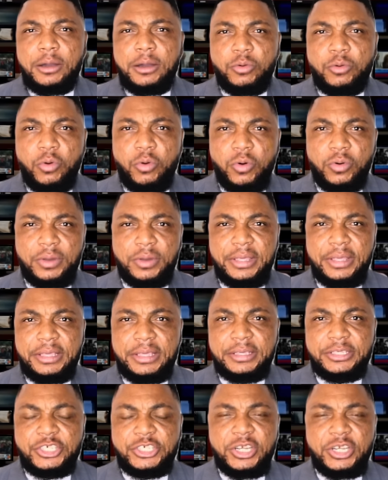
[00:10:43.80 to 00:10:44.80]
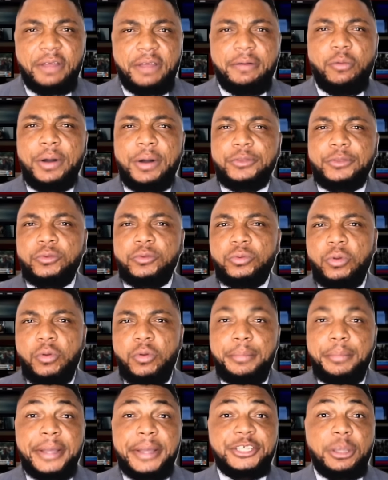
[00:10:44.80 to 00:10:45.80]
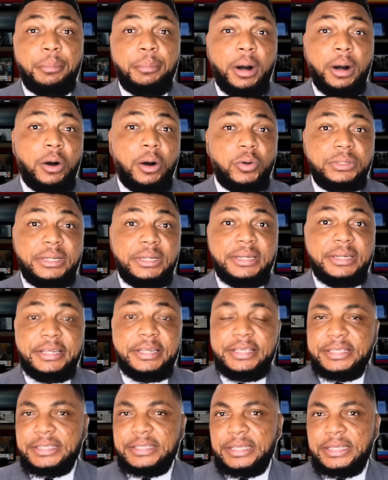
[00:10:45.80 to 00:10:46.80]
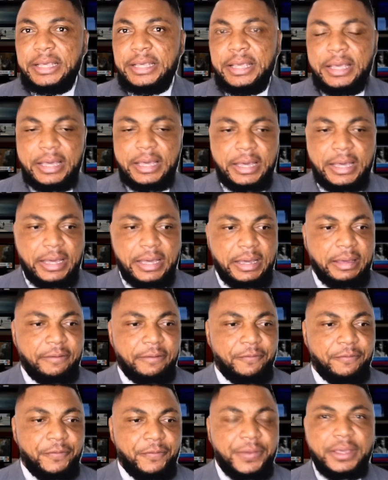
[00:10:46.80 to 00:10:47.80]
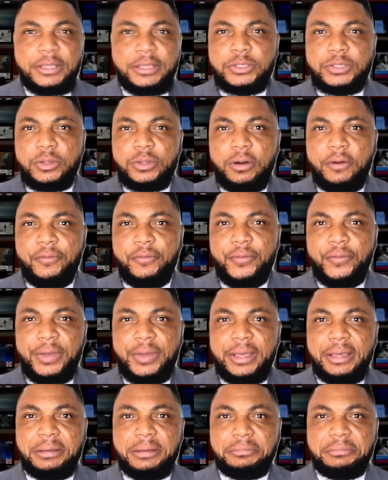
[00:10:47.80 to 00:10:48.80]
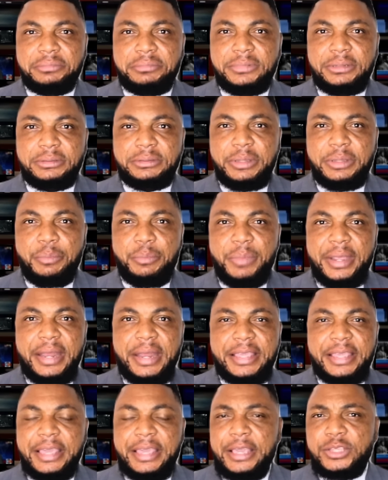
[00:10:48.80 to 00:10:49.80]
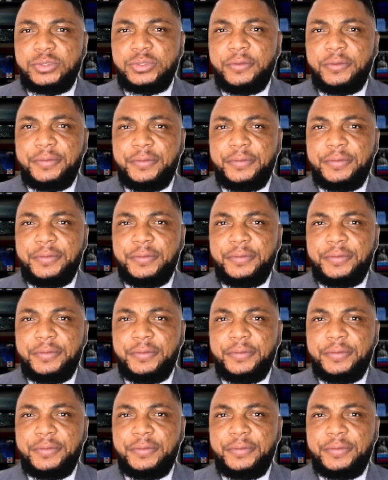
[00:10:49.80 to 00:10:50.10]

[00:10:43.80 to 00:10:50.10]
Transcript: ago. She never wanted to talk much about these uh, things of uh, the, murder case of